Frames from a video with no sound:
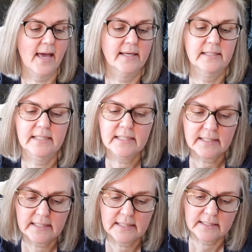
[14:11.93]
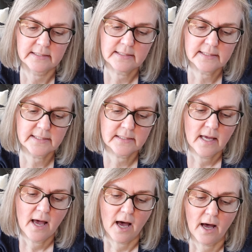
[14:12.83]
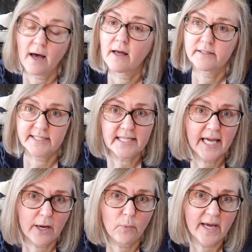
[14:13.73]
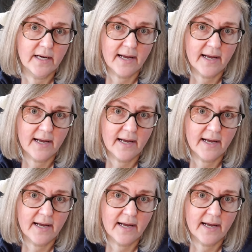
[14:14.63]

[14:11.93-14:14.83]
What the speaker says: And it is DK weight.